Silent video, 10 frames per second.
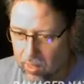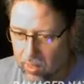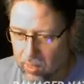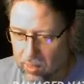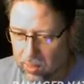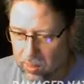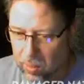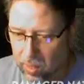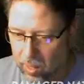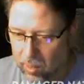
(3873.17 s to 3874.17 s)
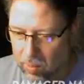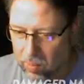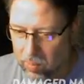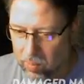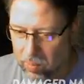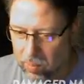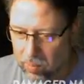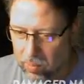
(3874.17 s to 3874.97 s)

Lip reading: So I had